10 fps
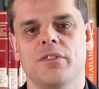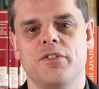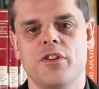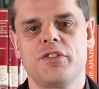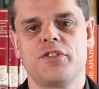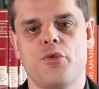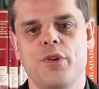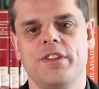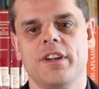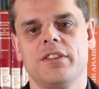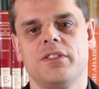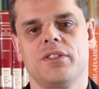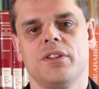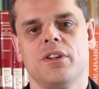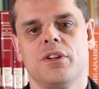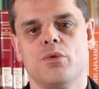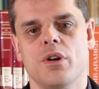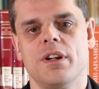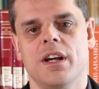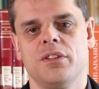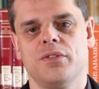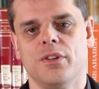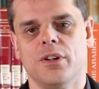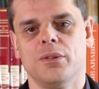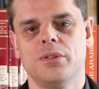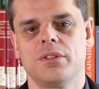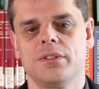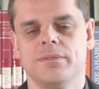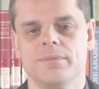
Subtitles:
The first three texts run as follows.